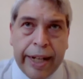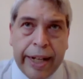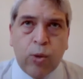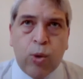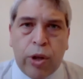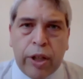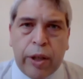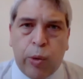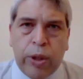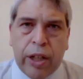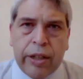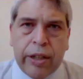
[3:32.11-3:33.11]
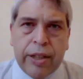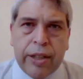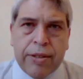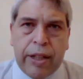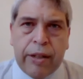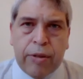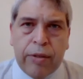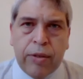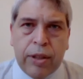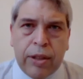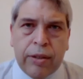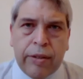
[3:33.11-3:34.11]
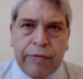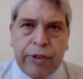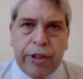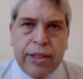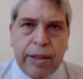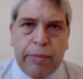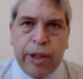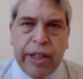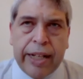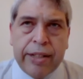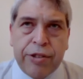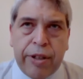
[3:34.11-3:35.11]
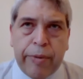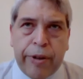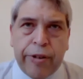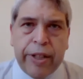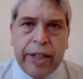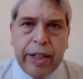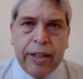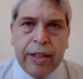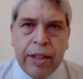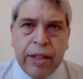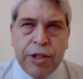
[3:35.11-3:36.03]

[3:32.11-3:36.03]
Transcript: networking with others around, for example, in Latin America,